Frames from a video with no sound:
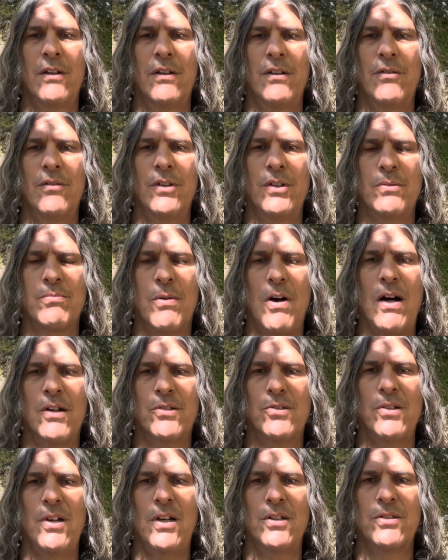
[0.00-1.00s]
this
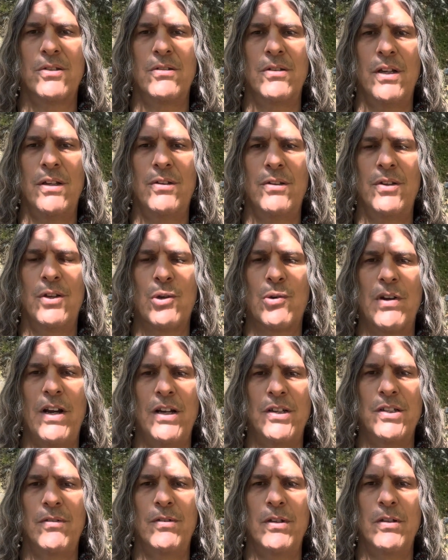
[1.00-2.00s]
process. Then the
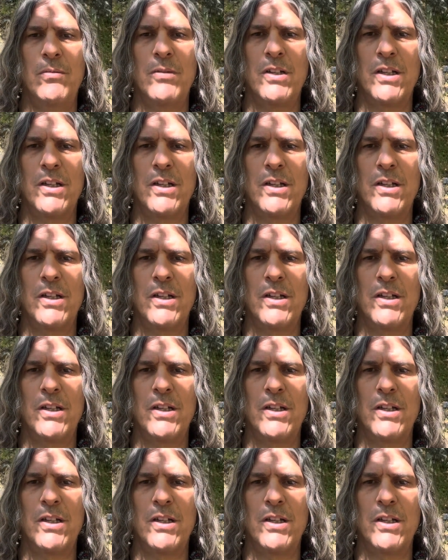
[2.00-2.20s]
creativity